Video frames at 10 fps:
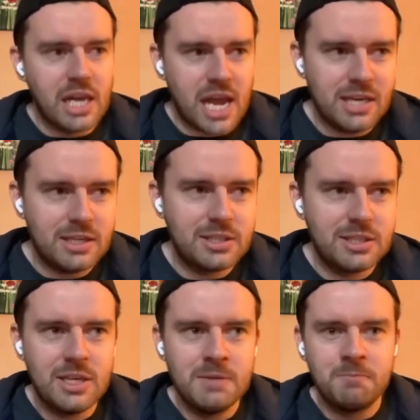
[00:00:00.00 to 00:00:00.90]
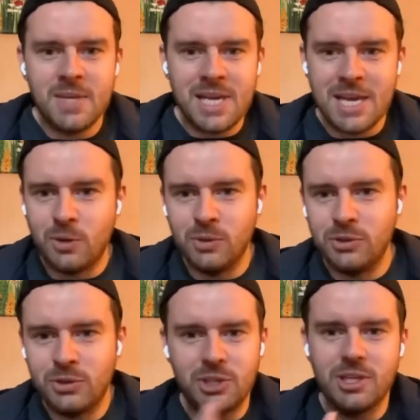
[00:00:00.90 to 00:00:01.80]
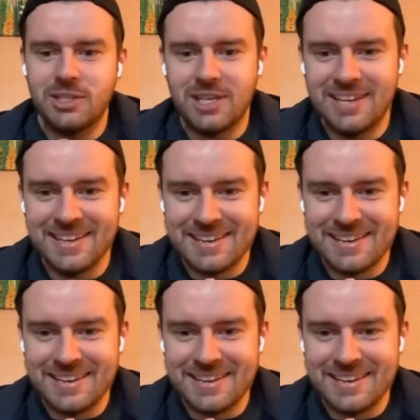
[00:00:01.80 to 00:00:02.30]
likes equals good.